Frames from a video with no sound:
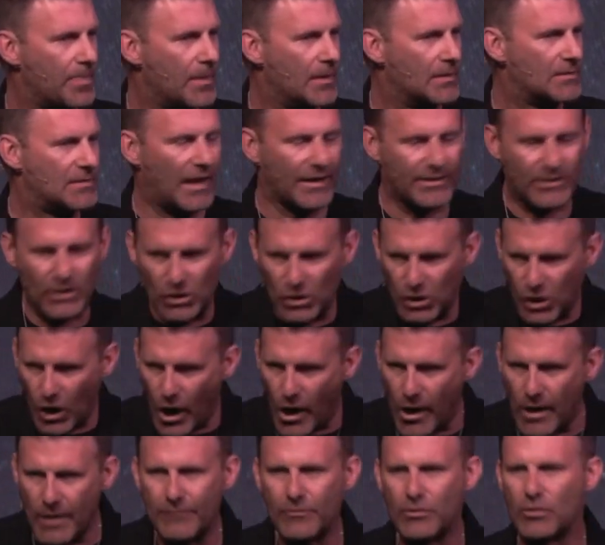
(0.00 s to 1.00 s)
It's like the
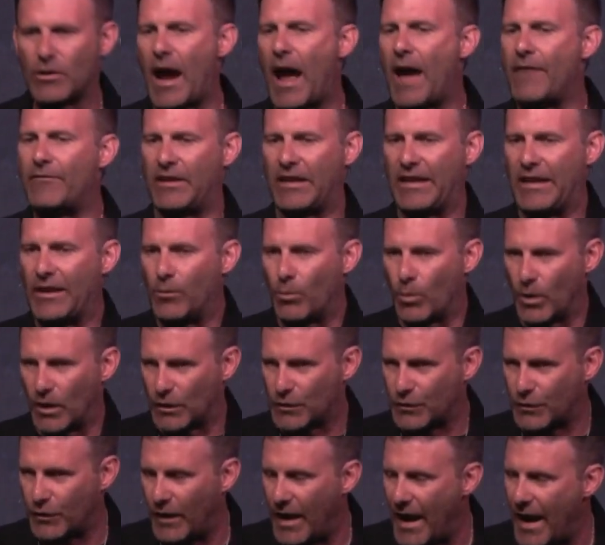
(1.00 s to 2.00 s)
law of gravity. It
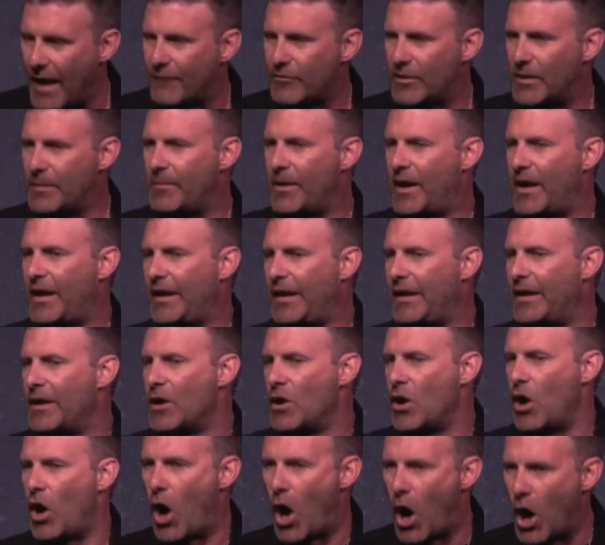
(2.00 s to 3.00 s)
works for everybody
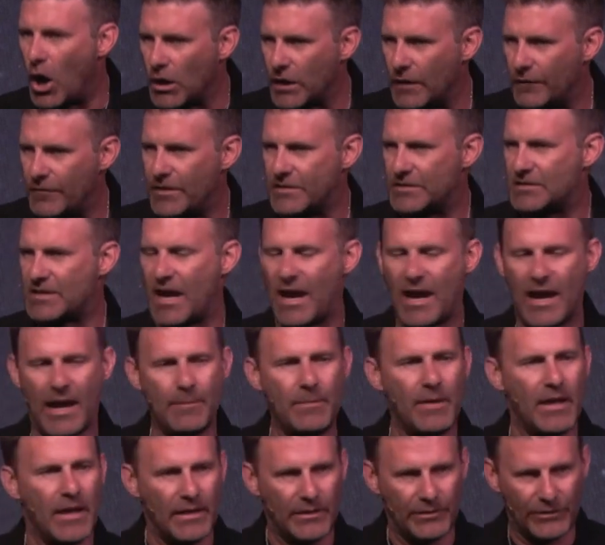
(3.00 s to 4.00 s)
all of the time.